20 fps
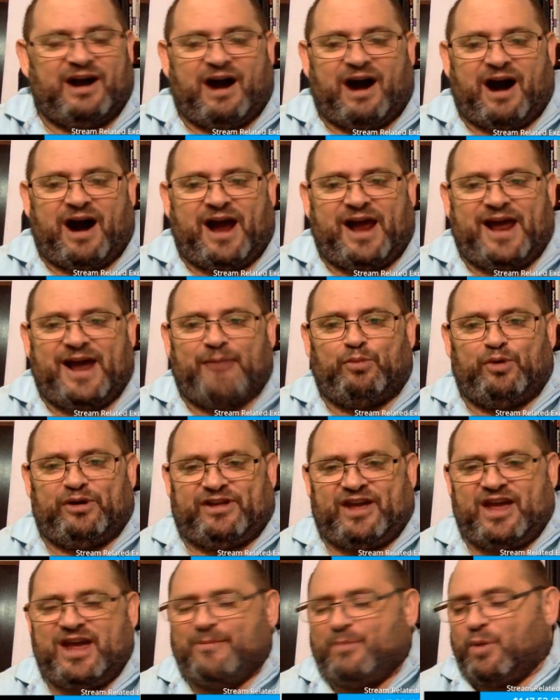I am
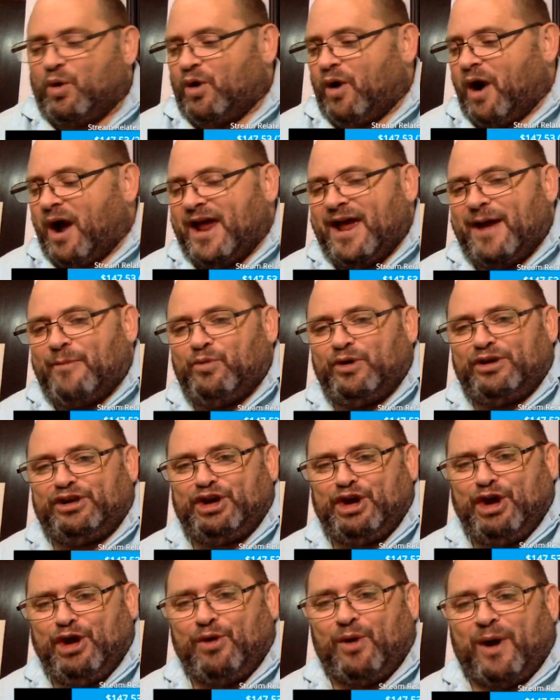with him or I am with
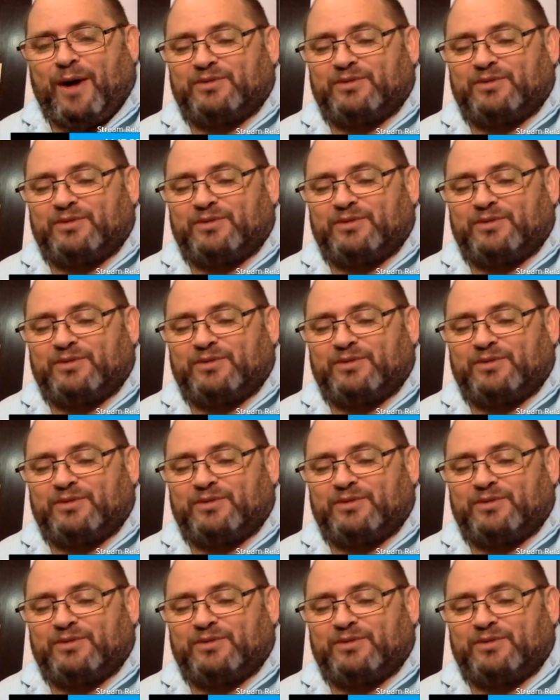you.